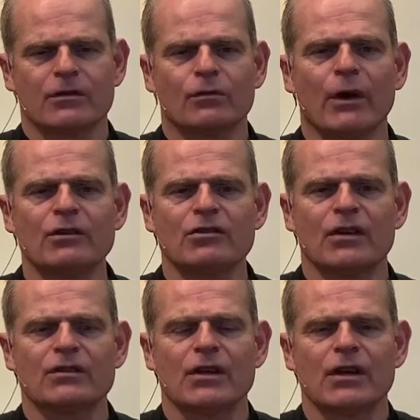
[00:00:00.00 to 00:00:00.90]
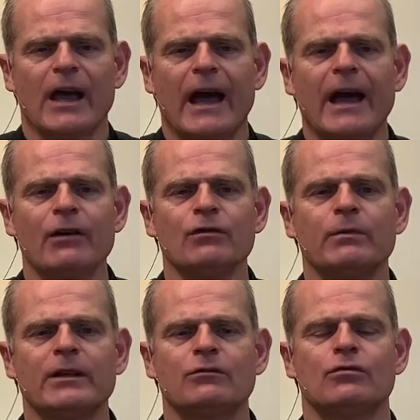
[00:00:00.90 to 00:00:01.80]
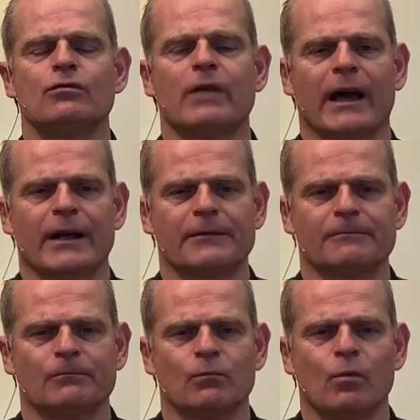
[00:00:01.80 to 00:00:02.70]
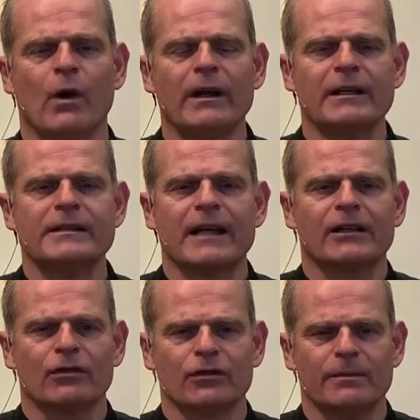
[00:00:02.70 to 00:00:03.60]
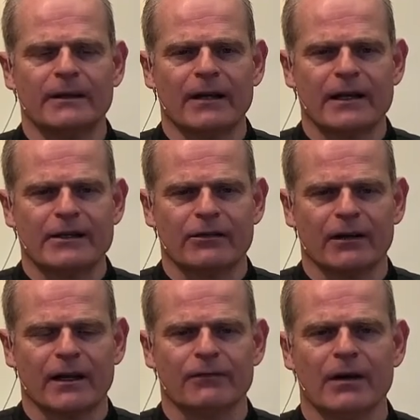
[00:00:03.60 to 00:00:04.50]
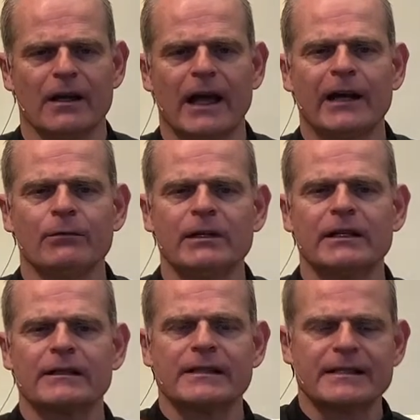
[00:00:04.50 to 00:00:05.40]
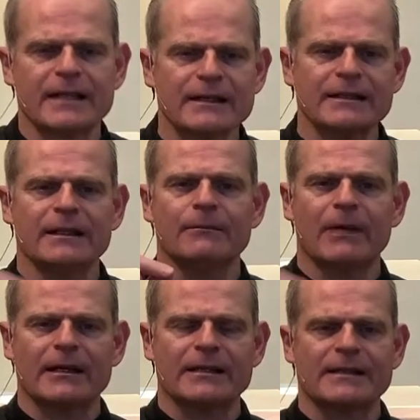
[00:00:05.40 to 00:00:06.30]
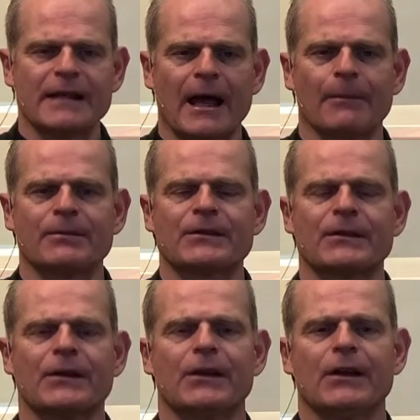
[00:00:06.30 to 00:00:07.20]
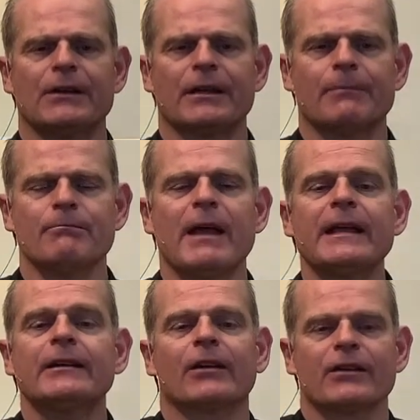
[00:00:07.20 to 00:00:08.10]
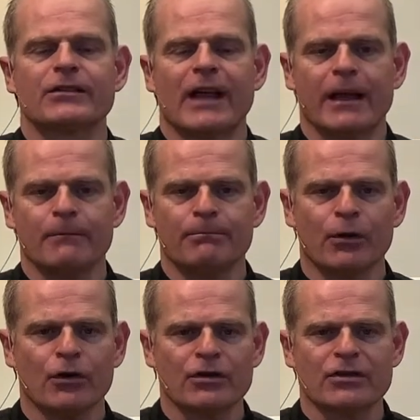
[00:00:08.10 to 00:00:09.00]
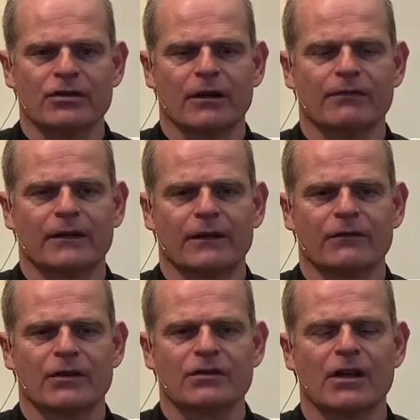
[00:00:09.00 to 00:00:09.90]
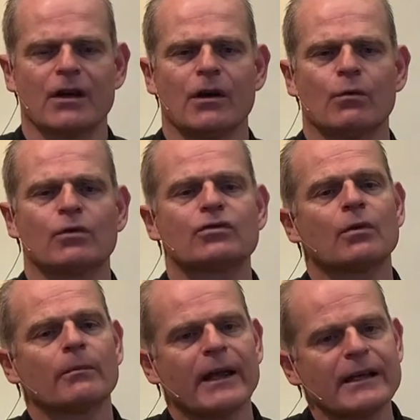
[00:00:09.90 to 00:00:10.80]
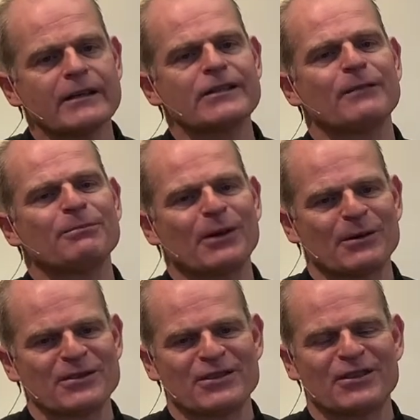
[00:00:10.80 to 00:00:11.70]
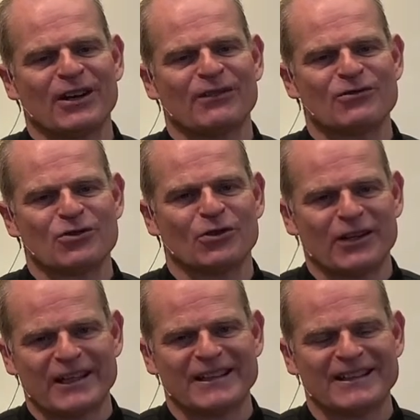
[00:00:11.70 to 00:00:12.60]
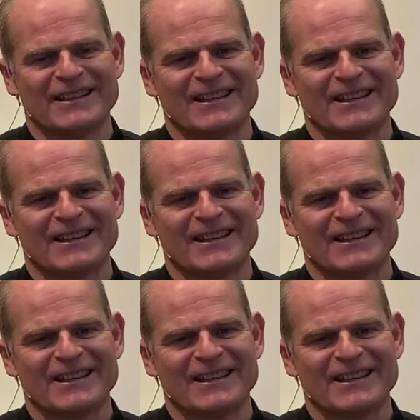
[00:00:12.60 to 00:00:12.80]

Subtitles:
So the question is, how do we do that? What is that going to be like in our life? How do we consistently make steps that make us a person of forgiveness, which will make us a person of joy?